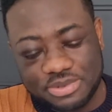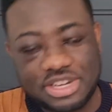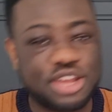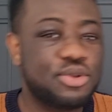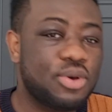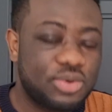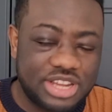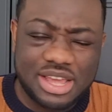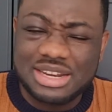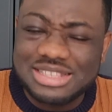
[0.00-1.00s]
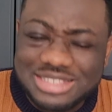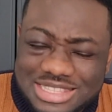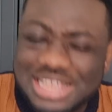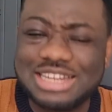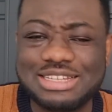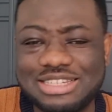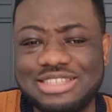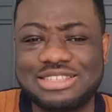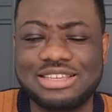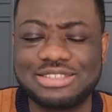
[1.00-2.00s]
they know, they understand these
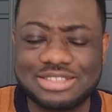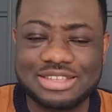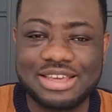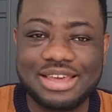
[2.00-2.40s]
things.